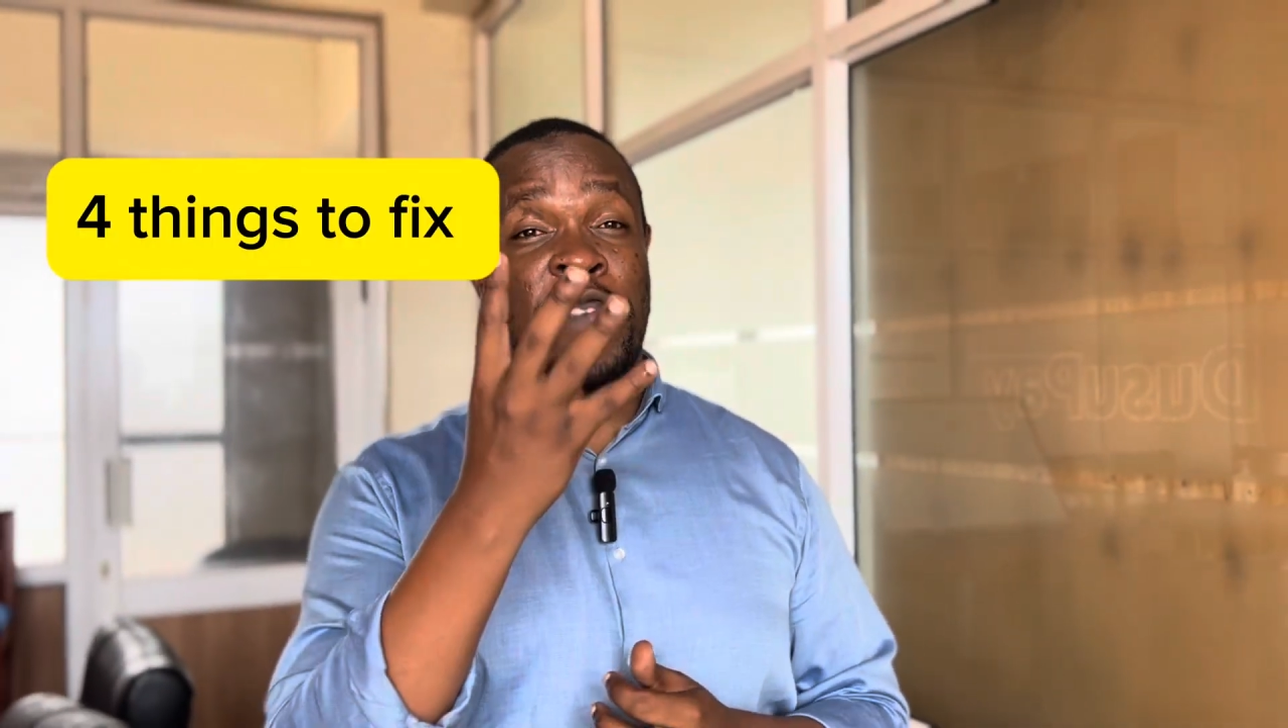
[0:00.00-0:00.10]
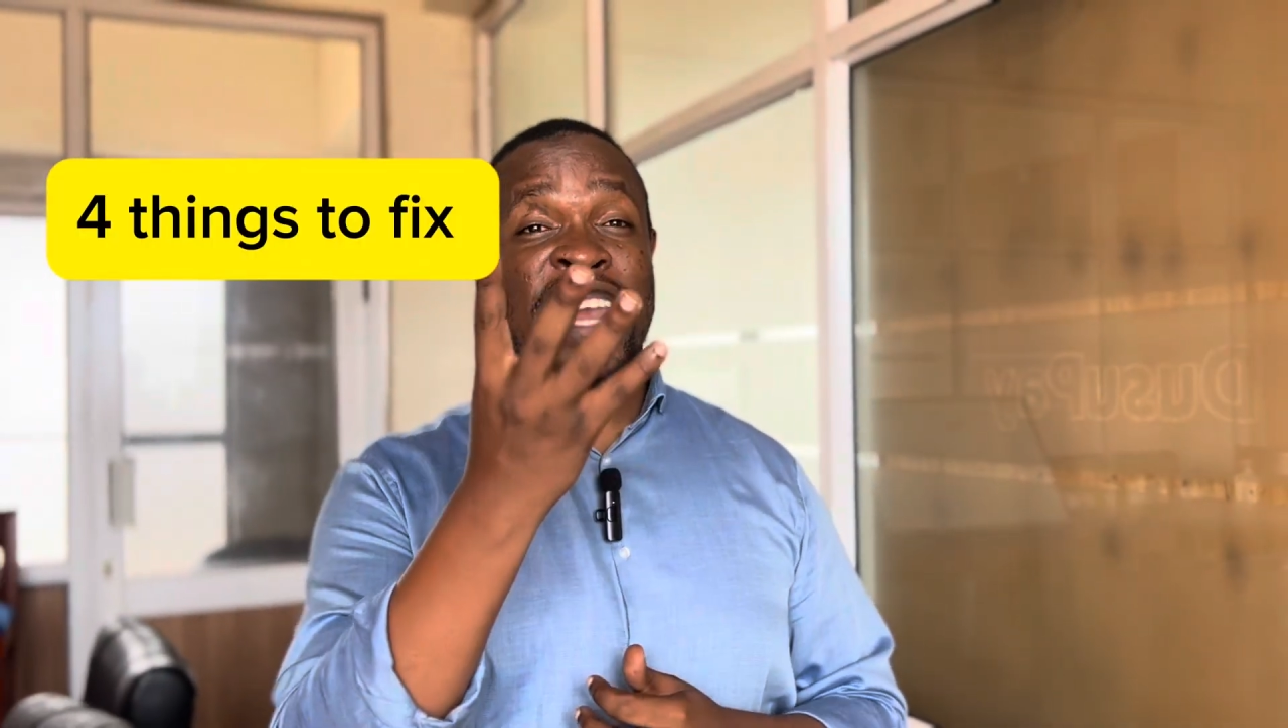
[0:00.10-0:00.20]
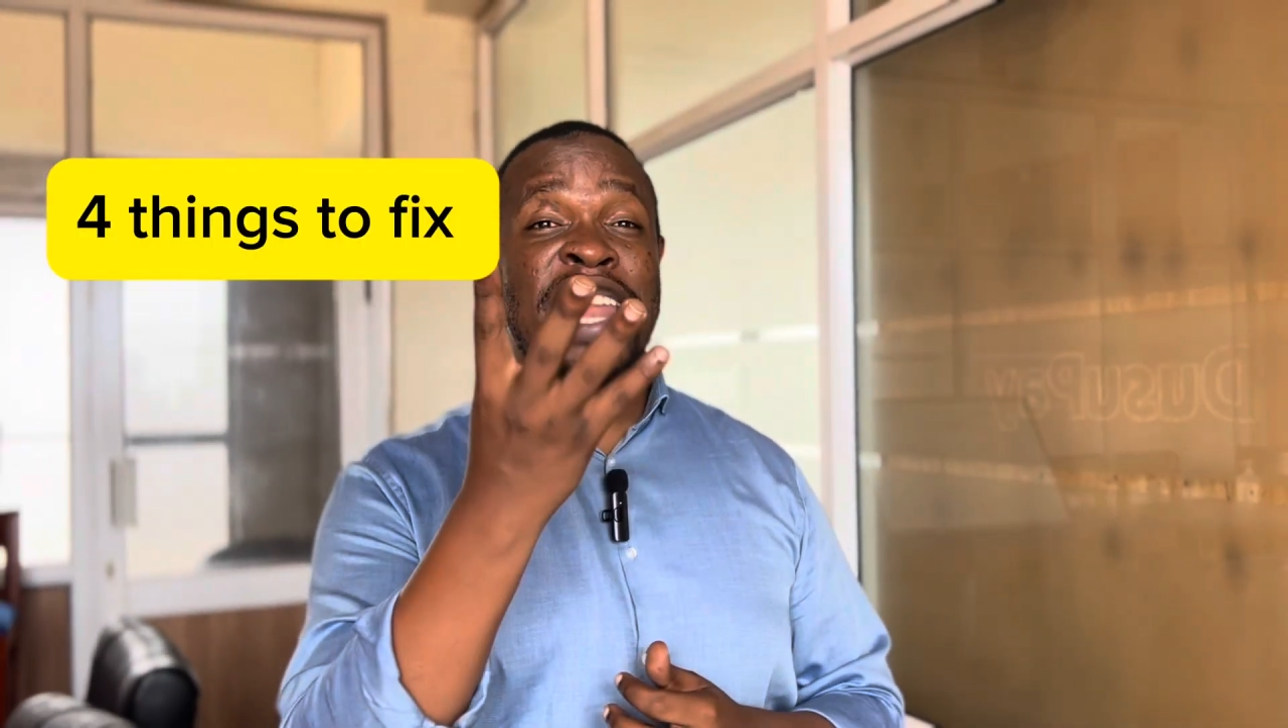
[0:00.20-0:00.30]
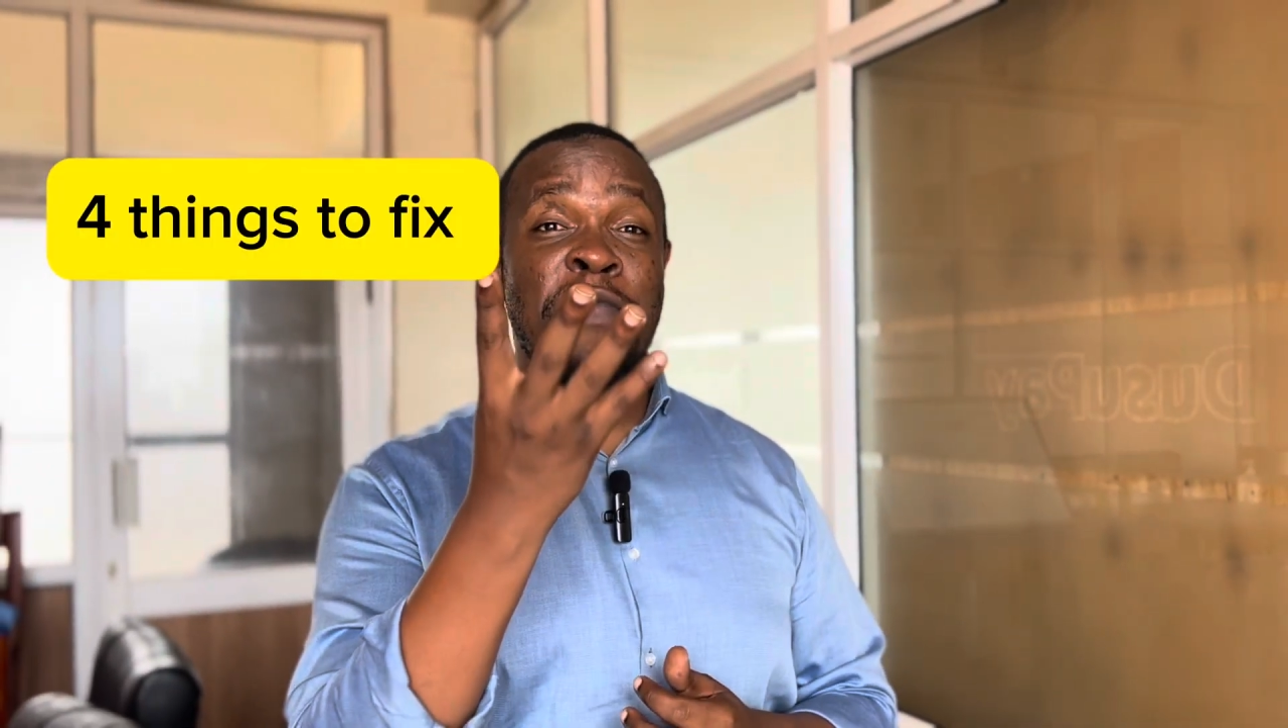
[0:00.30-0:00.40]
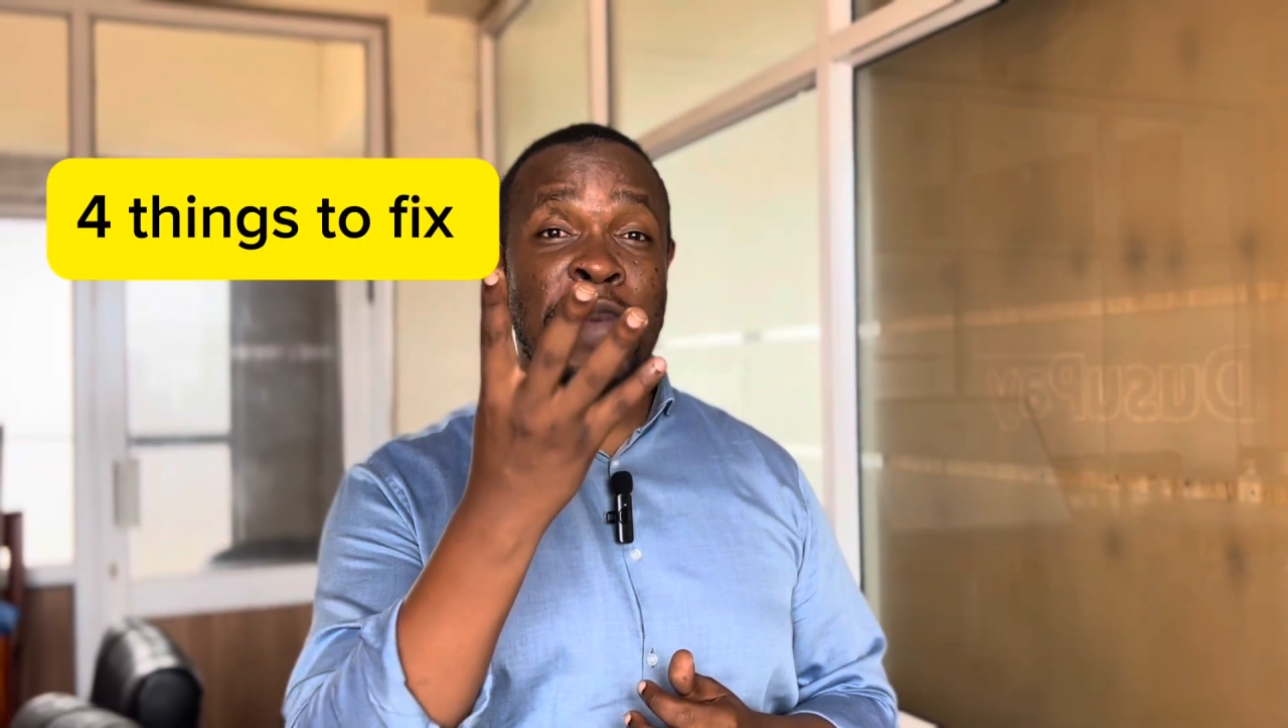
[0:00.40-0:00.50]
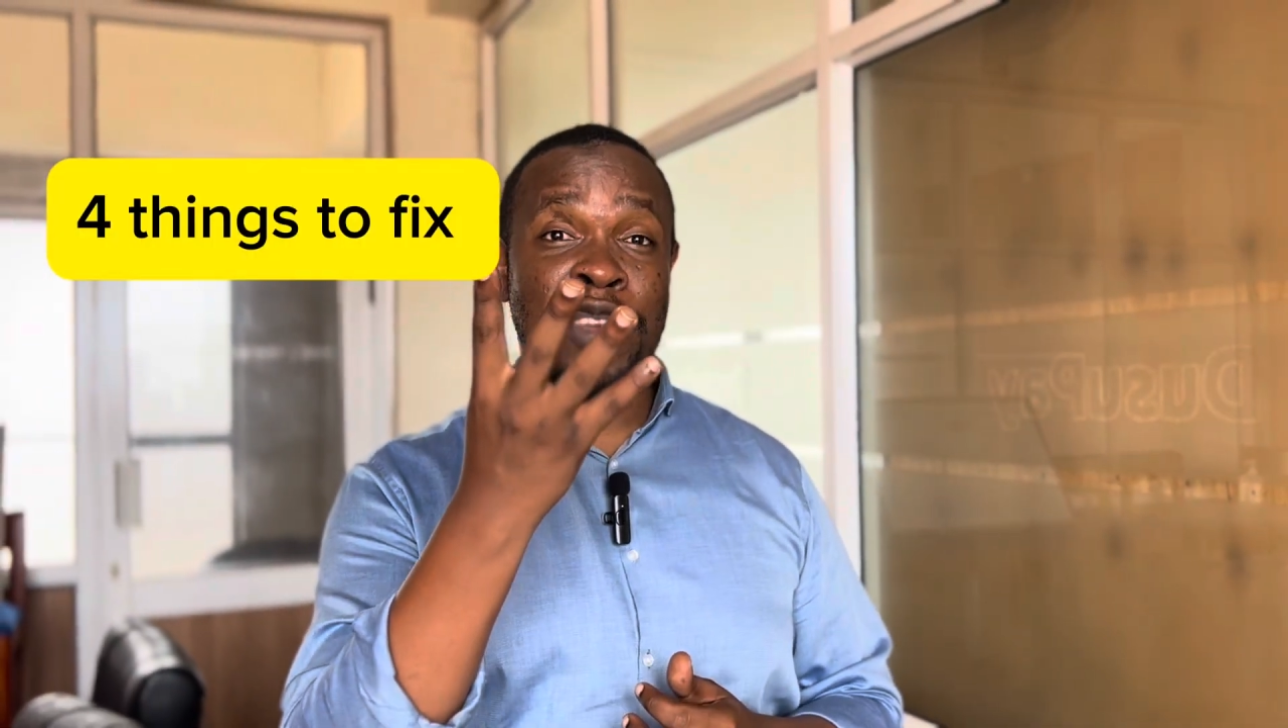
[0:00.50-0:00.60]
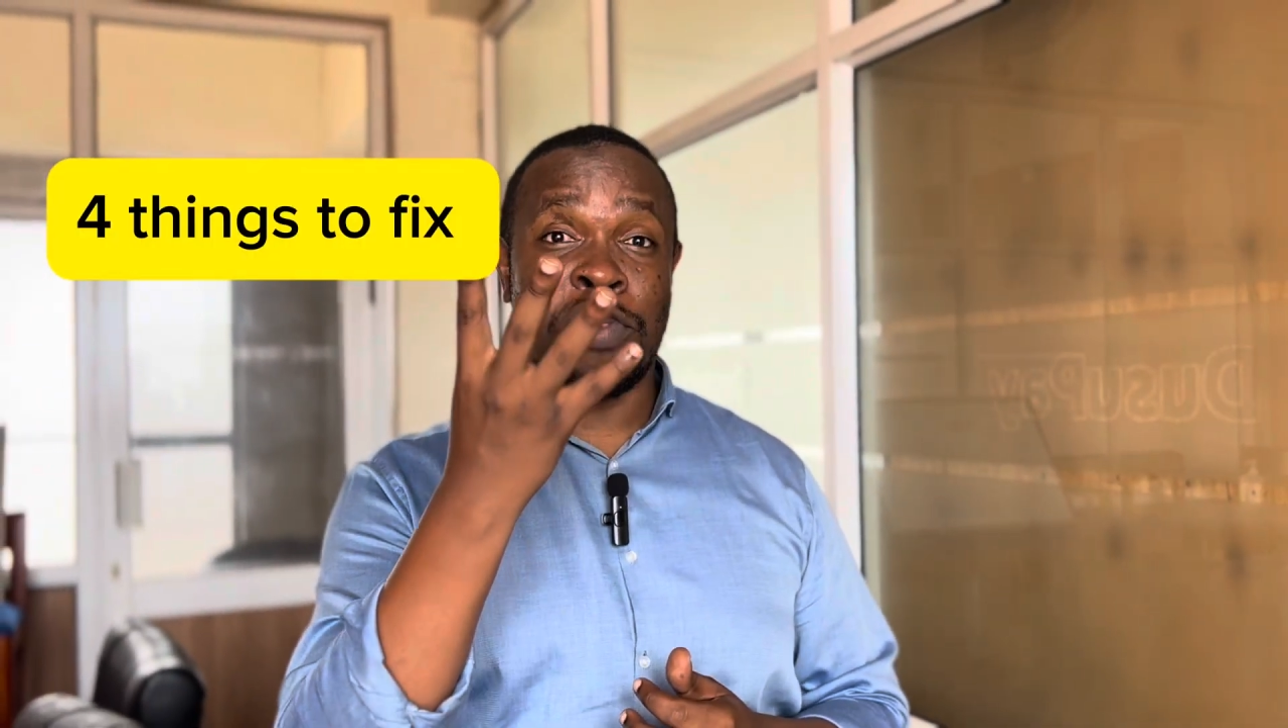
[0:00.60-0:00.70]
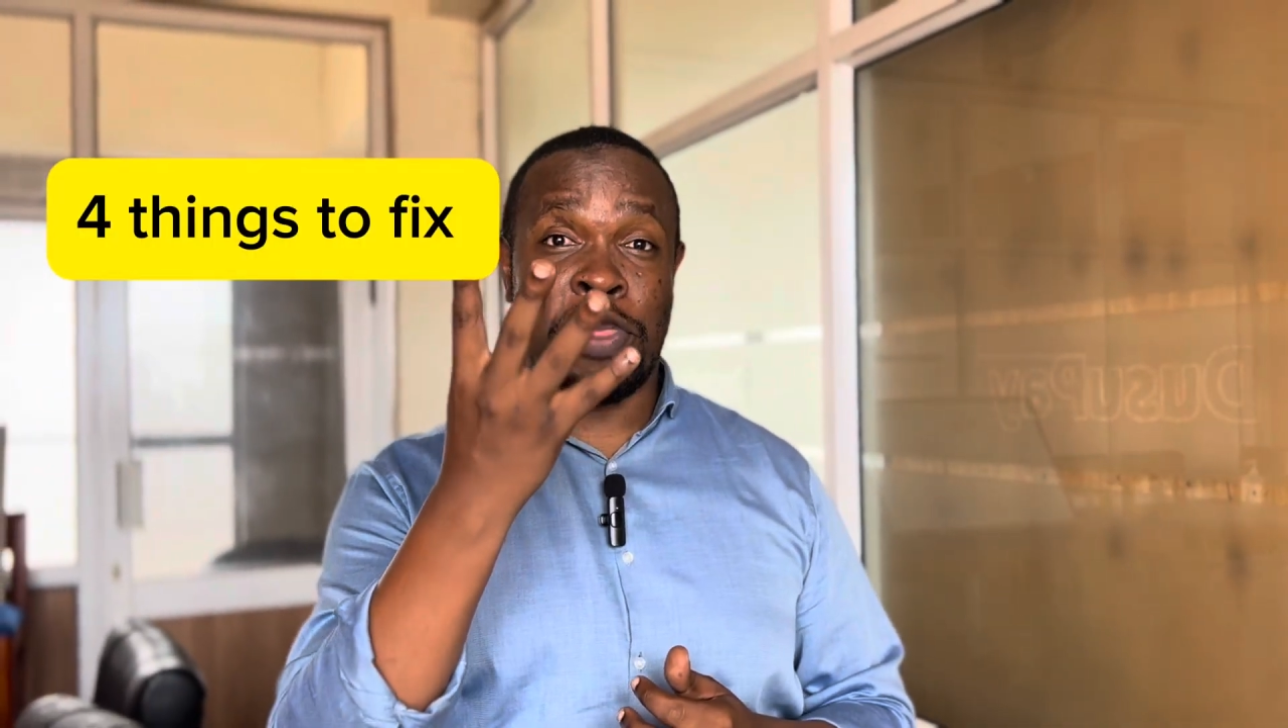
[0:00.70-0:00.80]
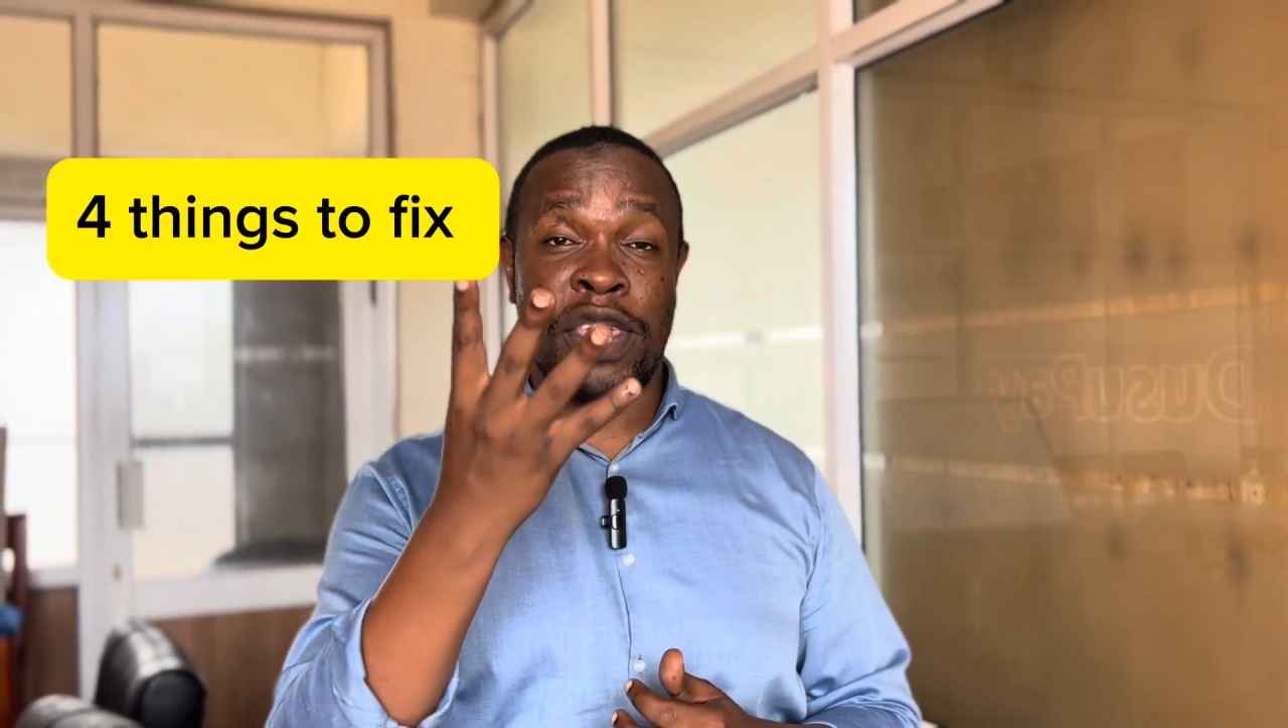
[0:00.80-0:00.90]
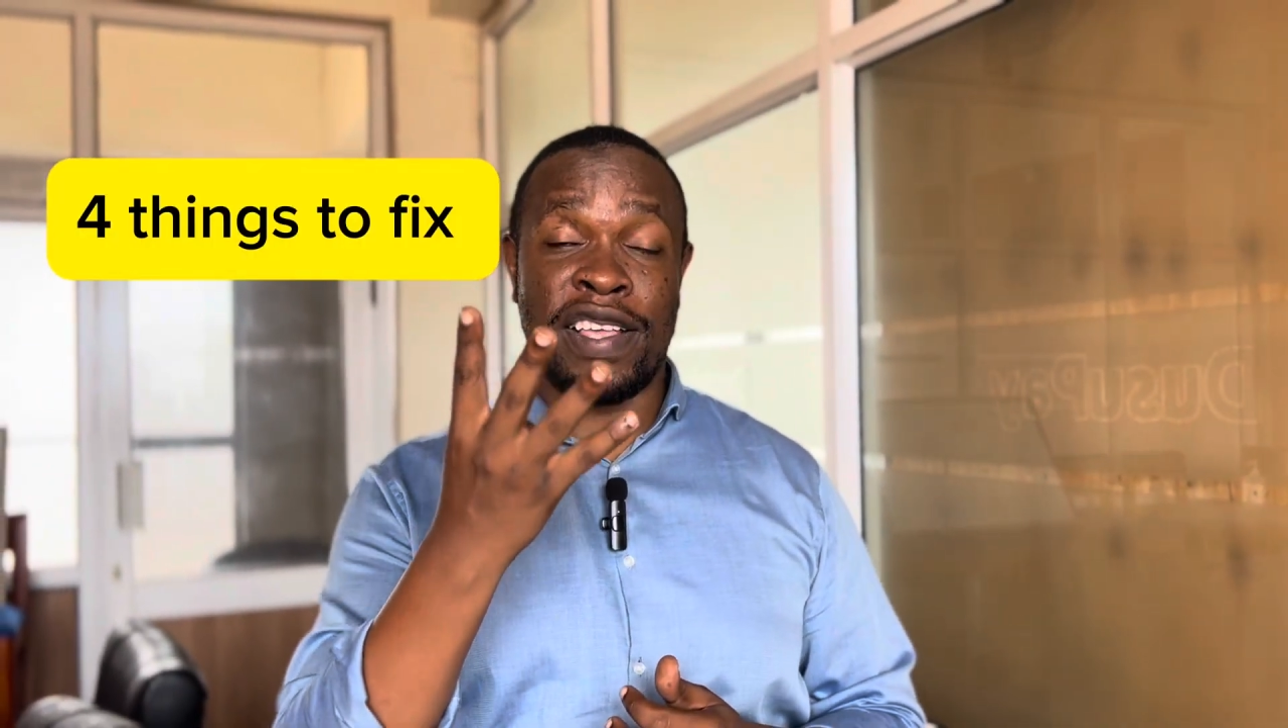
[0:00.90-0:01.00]

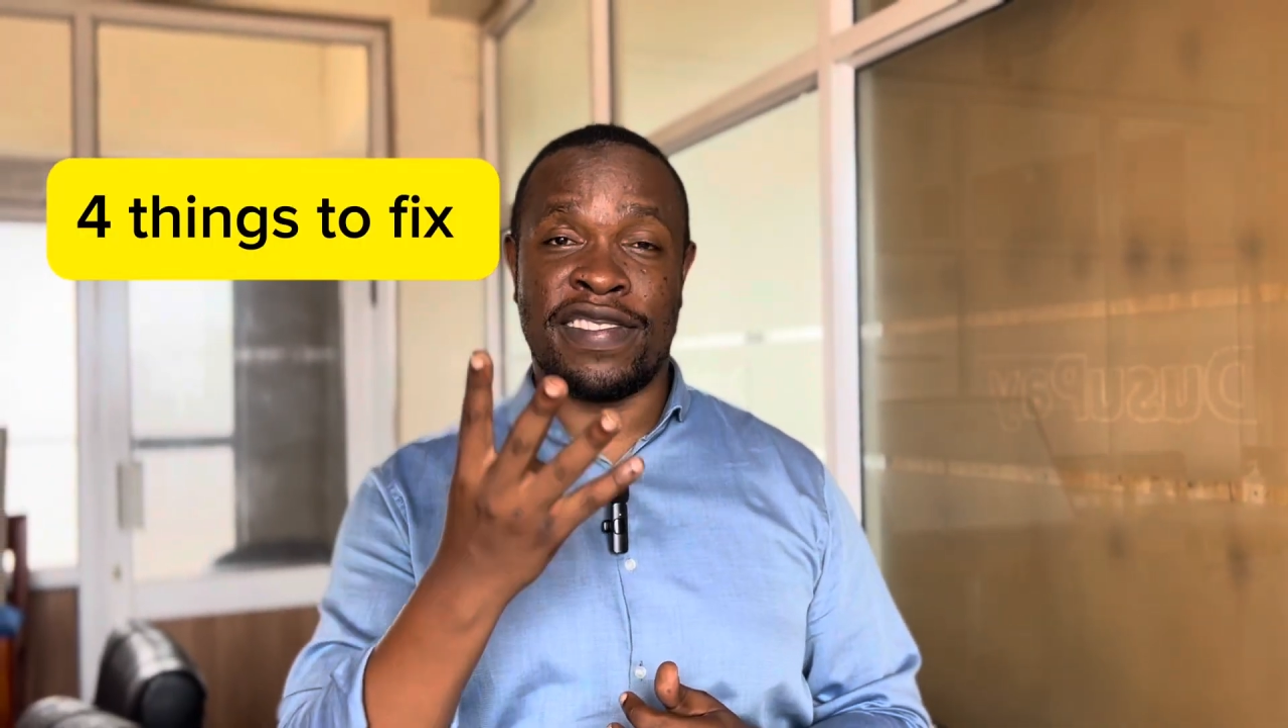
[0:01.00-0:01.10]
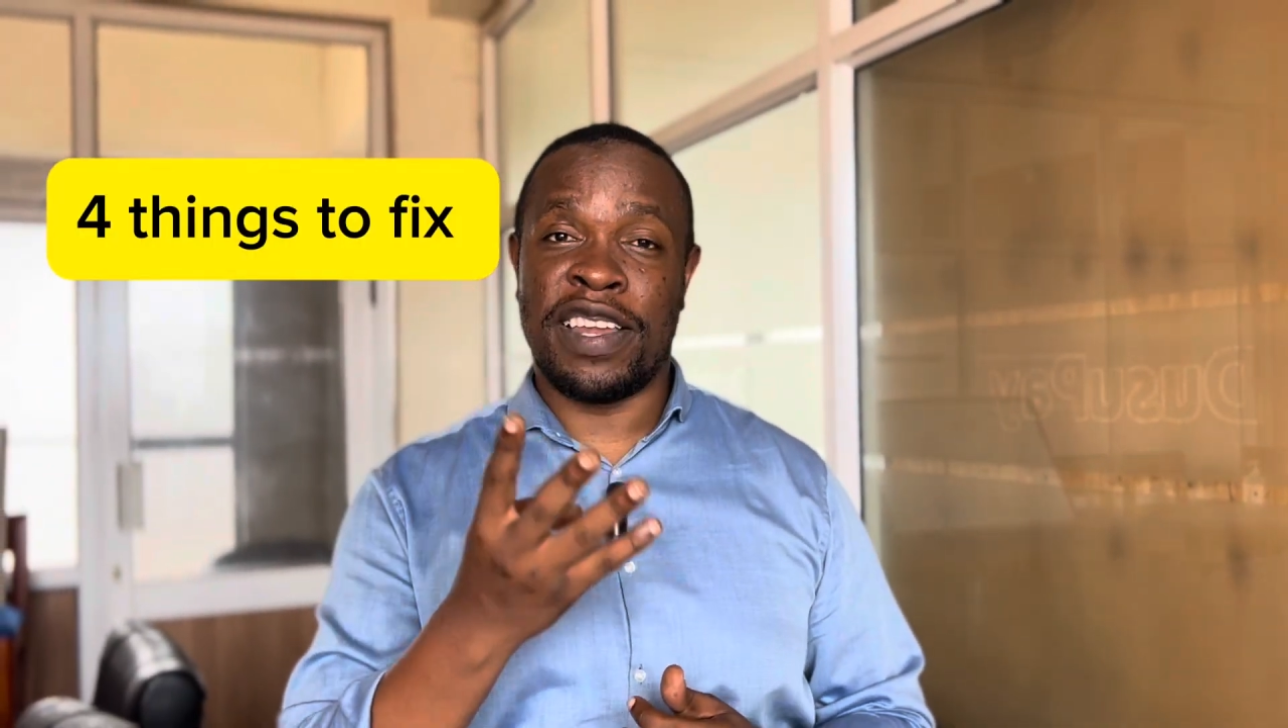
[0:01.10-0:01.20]
fundamental things